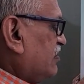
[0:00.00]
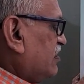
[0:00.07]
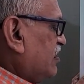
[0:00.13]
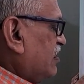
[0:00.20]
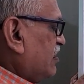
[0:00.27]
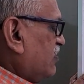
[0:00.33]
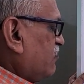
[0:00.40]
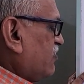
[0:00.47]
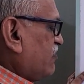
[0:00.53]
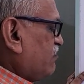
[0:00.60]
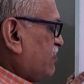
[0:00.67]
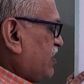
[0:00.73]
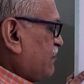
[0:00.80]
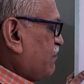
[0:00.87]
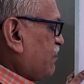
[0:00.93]
1
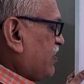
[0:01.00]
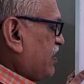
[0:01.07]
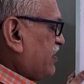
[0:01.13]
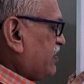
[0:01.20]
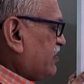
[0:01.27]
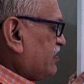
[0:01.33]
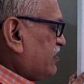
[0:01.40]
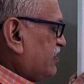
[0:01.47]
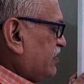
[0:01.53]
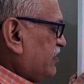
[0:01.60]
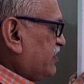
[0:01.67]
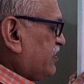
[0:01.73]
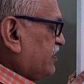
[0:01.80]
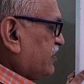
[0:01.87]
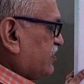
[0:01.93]
by pi,
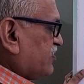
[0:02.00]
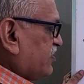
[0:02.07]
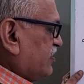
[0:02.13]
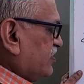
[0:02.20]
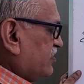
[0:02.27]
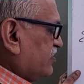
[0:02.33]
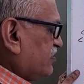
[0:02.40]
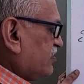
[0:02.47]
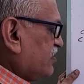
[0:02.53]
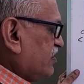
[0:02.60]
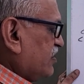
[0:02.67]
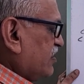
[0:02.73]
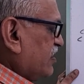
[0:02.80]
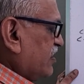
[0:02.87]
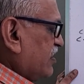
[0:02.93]
integration is
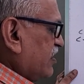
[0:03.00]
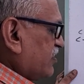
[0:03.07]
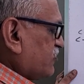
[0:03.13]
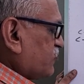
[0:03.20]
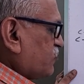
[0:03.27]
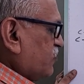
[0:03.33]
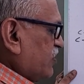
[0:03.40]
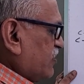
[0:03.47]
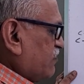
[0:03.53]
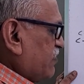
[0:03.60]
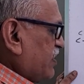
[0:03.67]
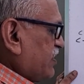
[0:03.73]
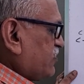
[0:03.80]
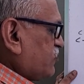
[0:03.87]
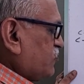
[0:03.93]
x square
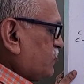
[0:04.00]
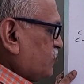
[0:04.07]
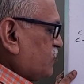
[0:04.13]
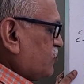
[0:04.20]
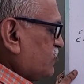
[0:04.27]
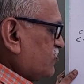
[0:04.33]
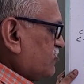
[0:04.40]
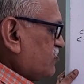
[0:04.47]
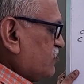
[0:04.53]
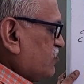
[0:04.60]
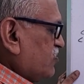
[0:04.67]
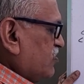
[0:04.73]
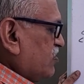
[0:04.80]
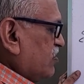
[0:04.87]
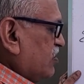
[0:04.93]
by 2,
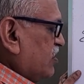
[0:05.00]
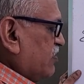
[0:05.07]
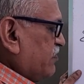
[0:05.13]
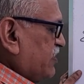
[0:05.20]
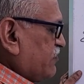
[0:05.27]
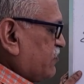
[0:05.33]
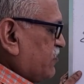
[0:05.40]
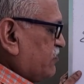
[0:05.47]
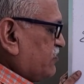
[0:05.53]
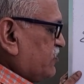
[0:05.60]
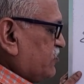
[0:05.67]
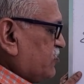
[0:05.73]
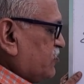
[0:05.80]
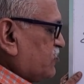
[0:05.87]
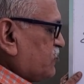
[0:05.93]
limit from
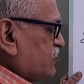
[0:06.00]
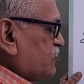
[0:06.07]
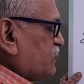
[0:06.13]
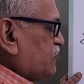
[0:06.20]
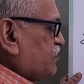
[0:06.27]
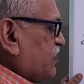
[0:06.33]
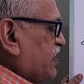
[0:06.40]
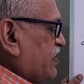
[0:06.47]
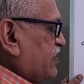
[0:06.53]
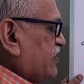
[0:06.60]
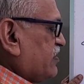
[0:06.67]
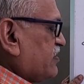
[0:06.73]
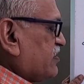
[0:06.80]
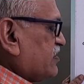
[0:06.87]
0 to 2 pi.